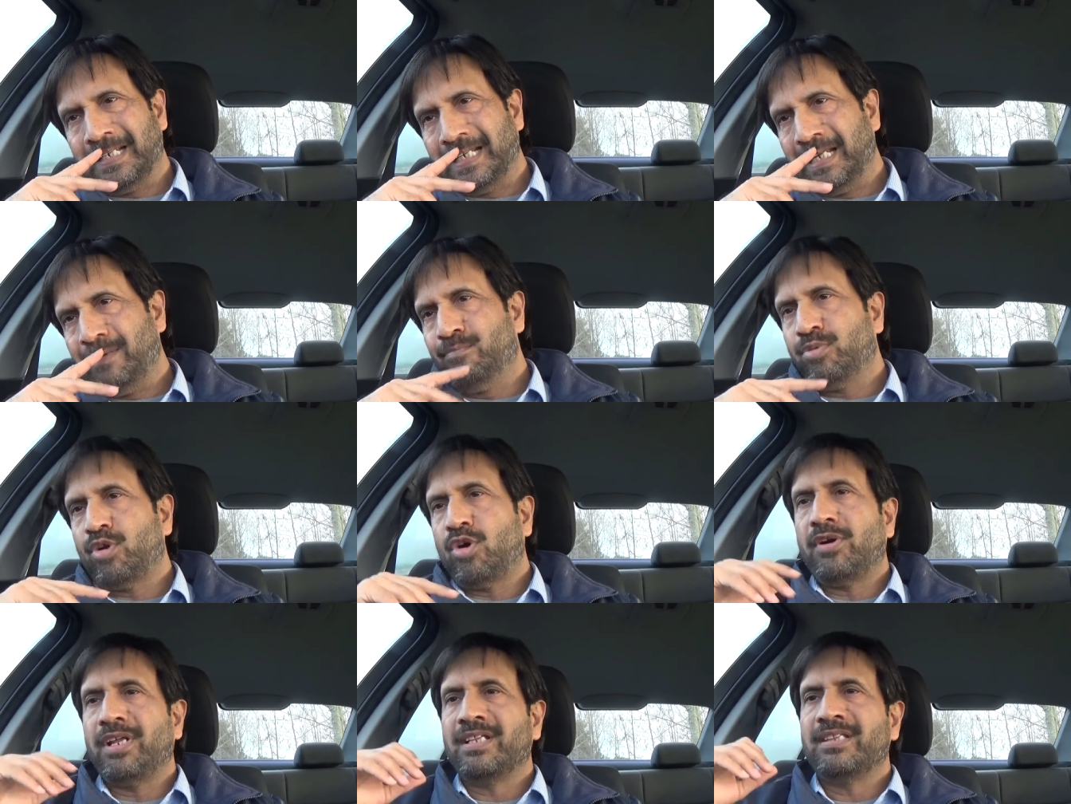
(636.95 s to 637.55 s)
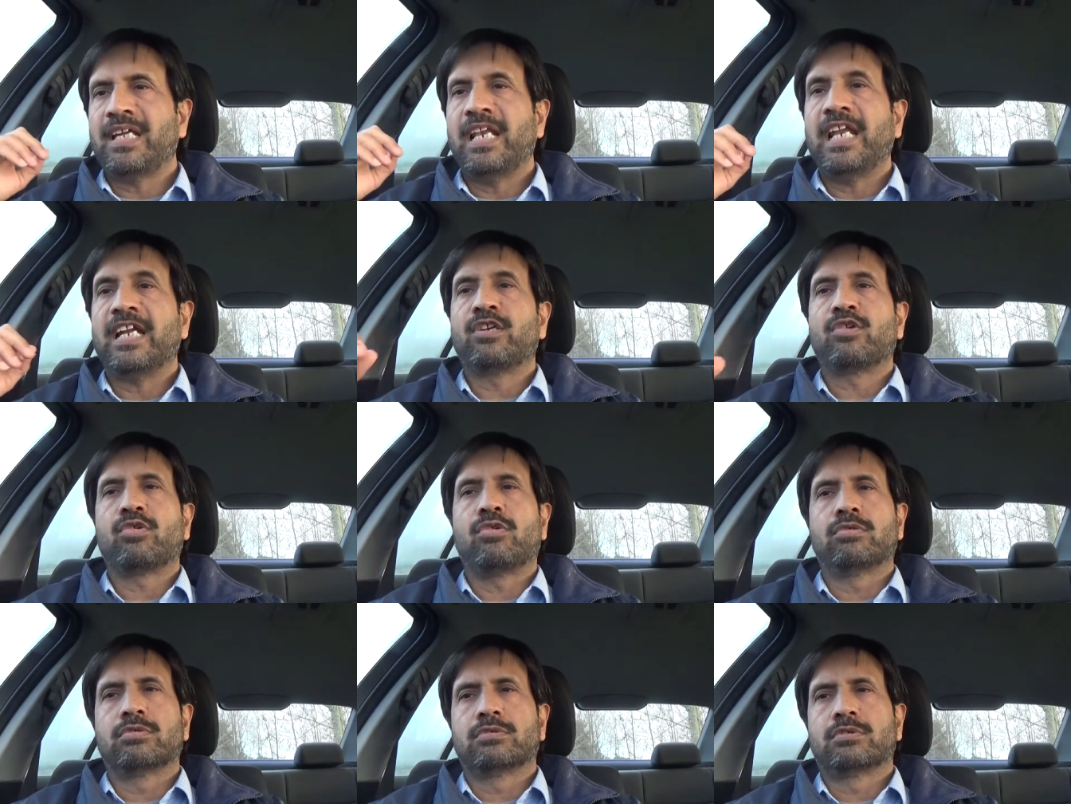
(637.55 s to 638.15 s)
implanting the
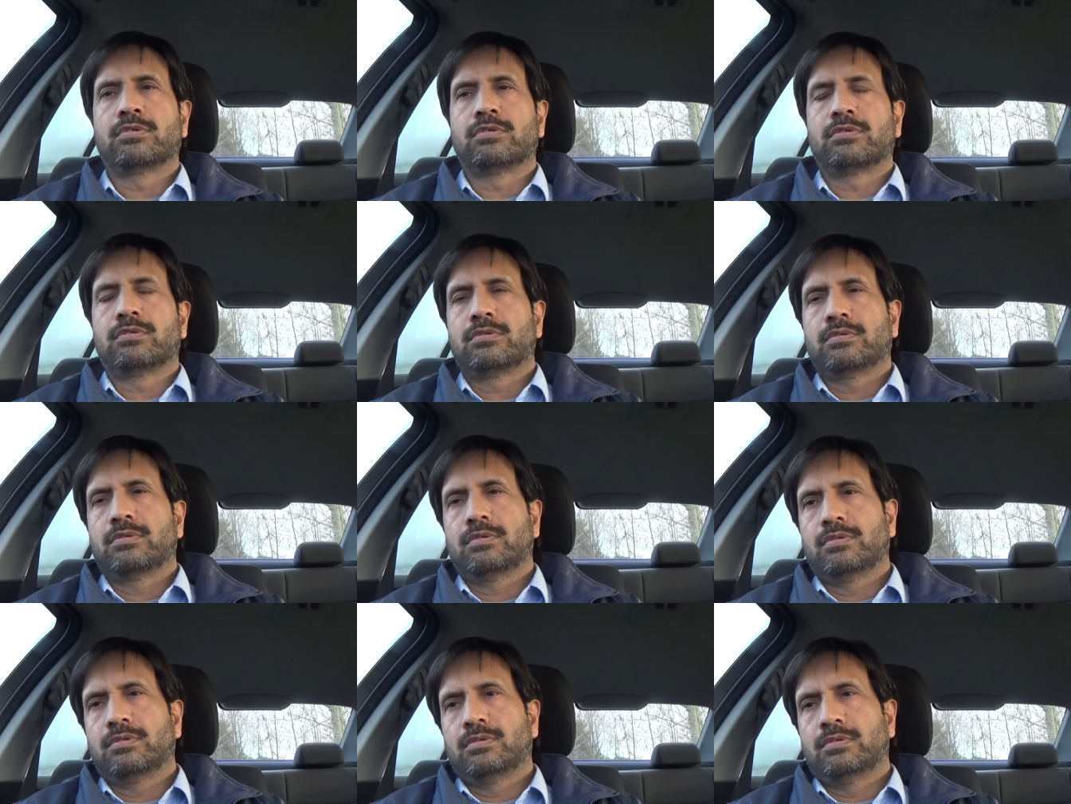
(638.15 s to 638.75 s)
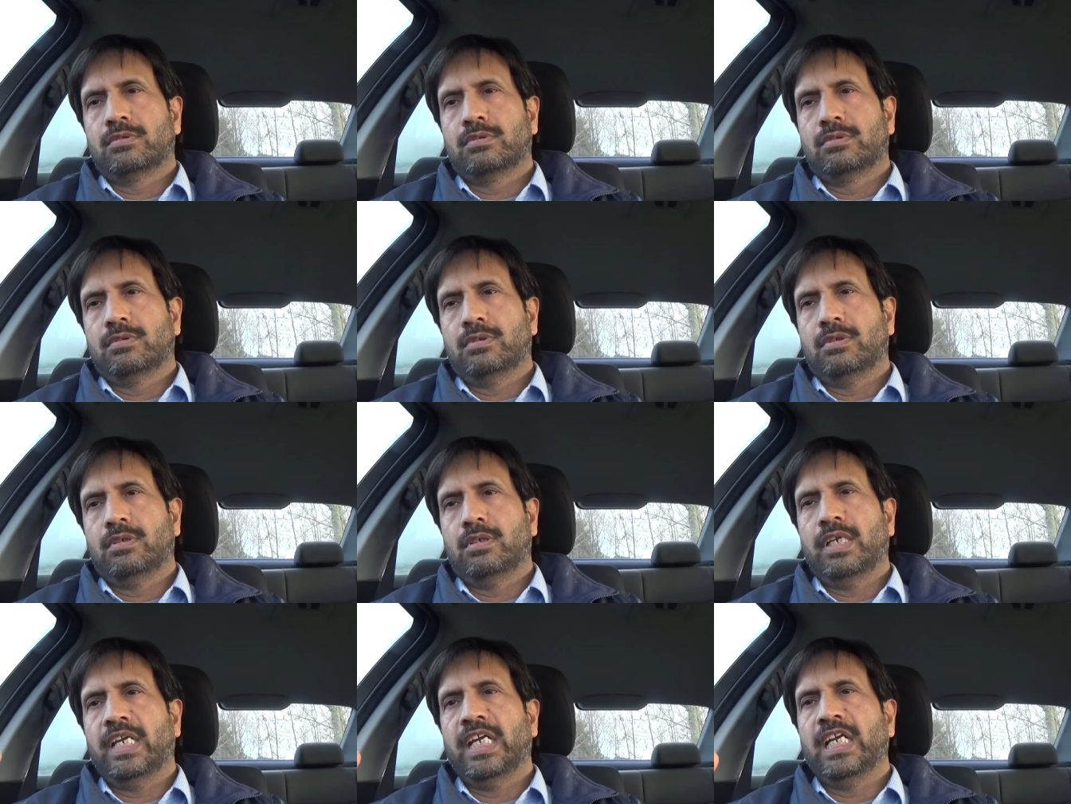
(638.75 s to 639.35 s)
electrodes
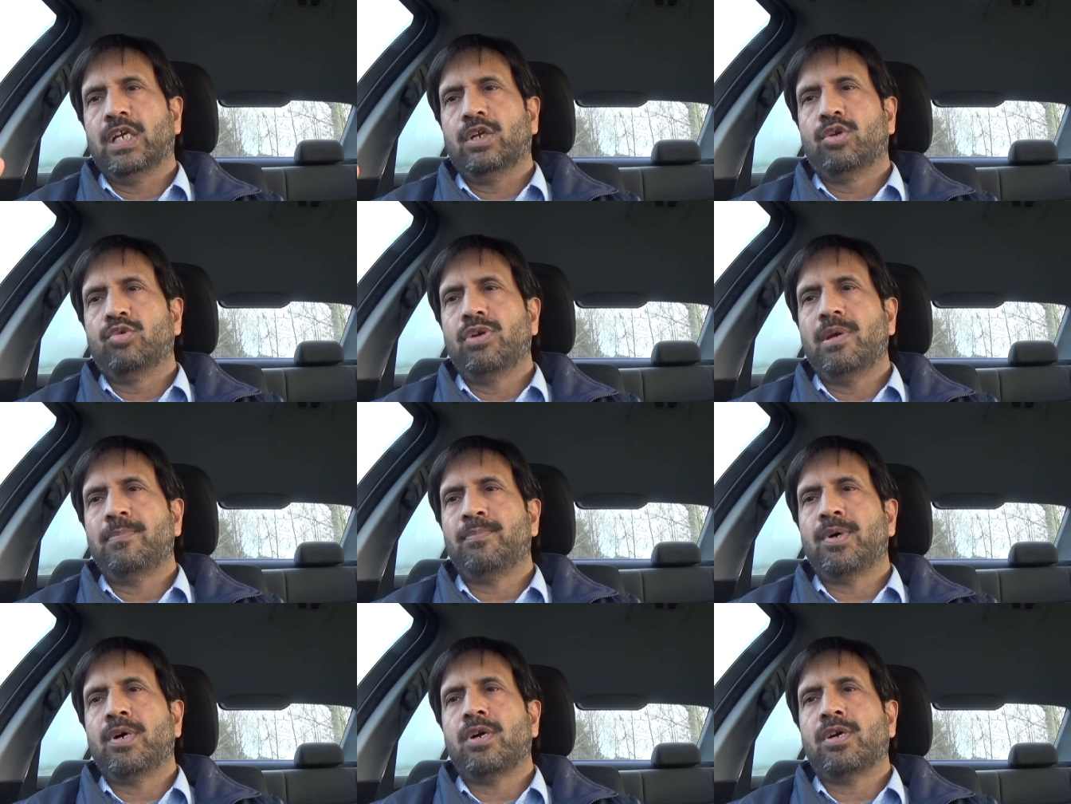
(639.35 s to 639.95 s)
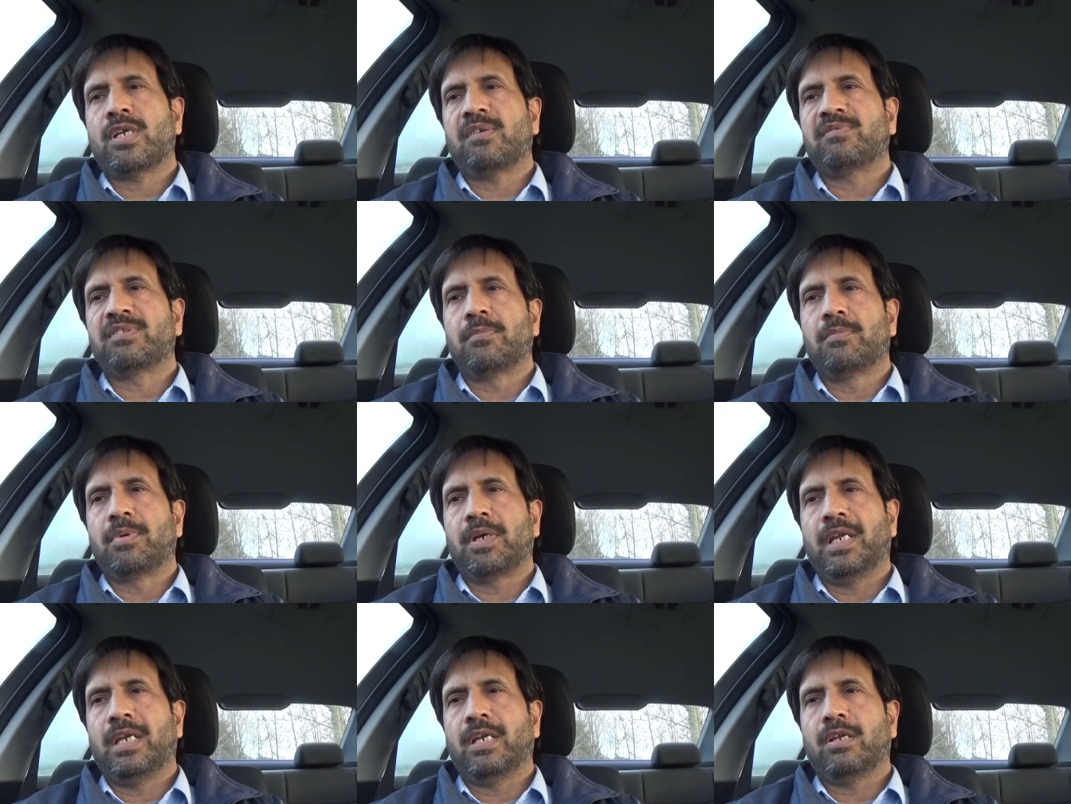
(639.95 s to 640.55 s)
uh, into a part of the
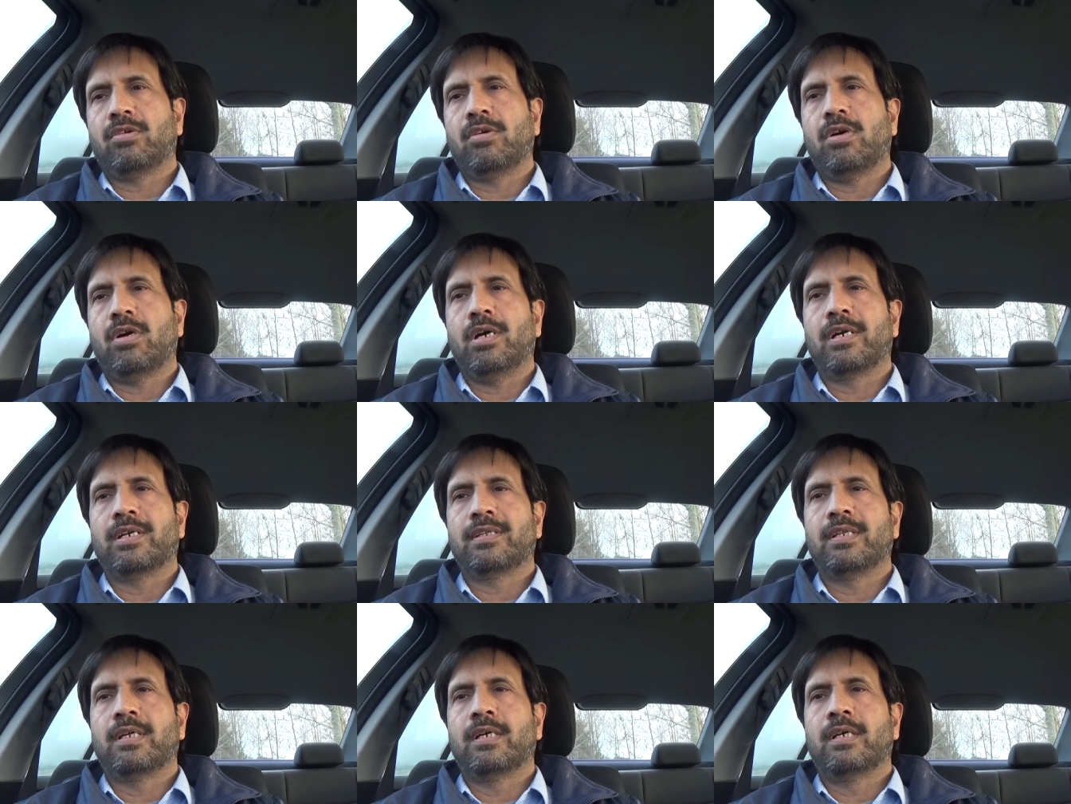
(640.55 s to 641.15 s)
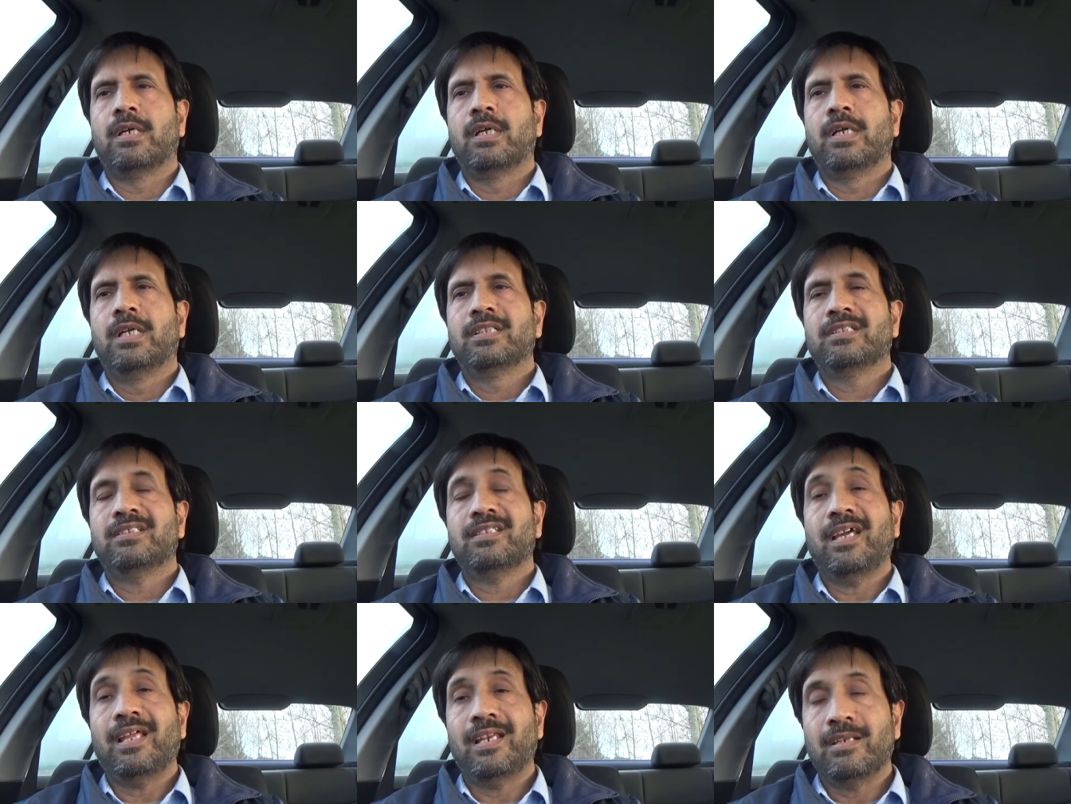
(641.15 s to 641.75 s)
brain called the
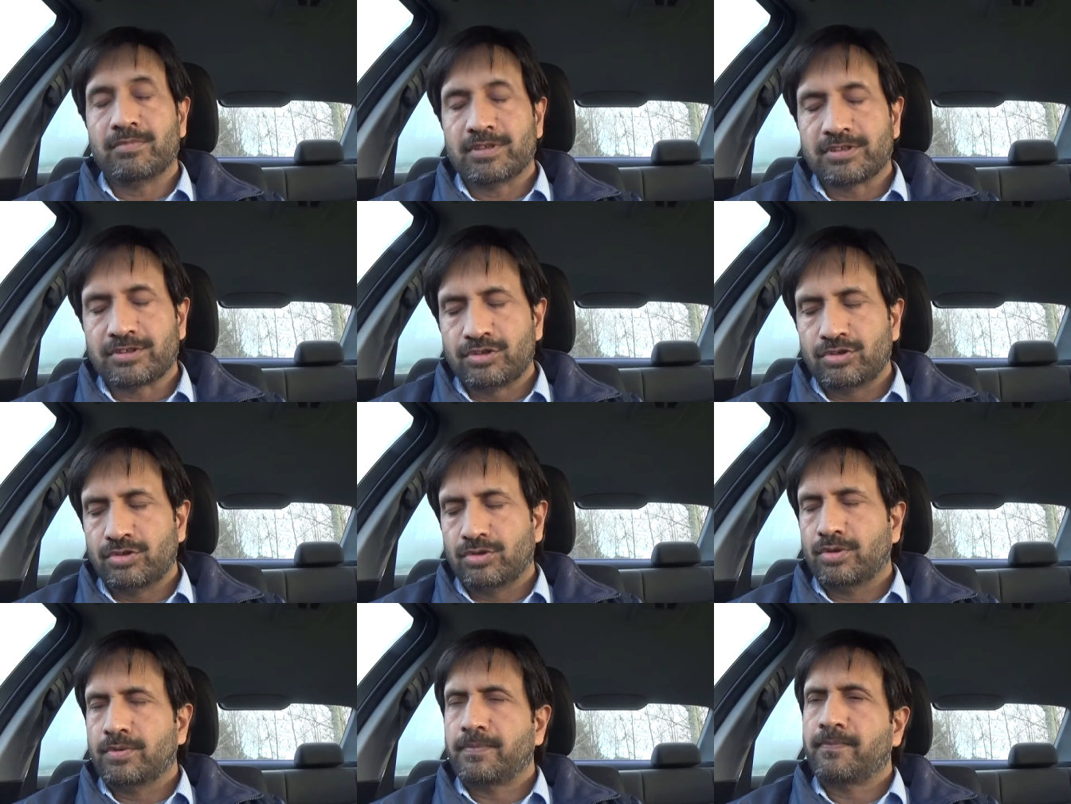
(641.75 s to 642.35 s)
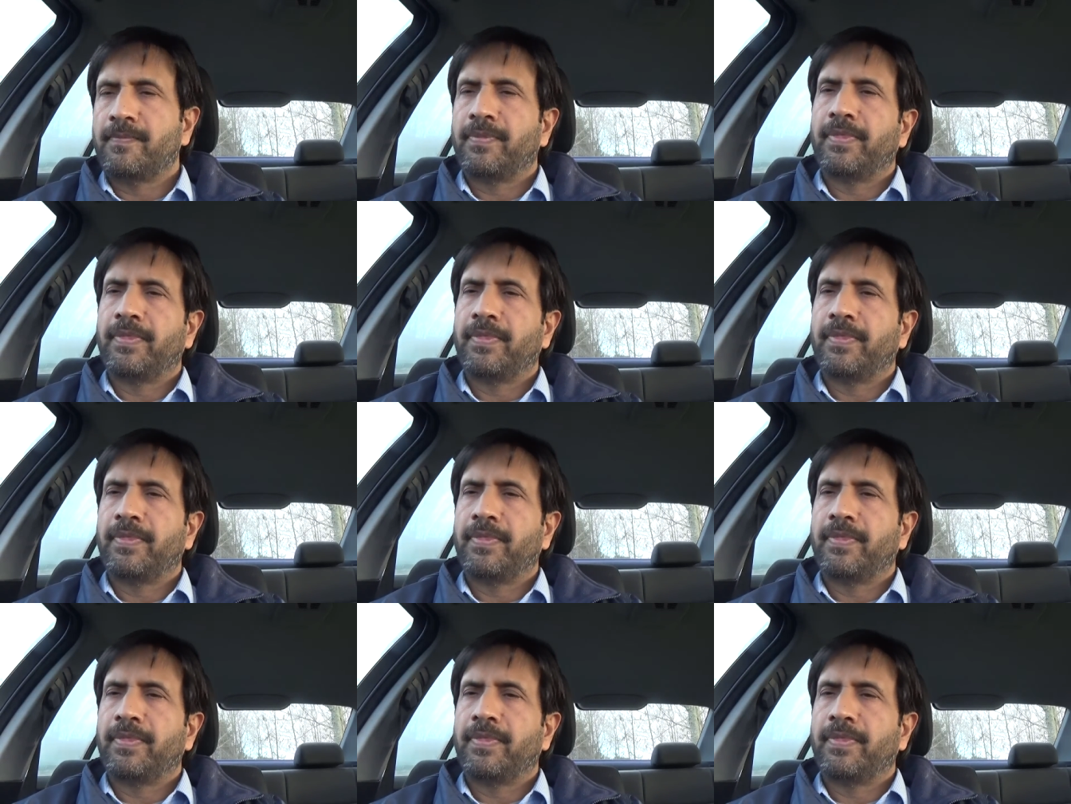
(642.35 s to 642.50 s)
hypothalamus you know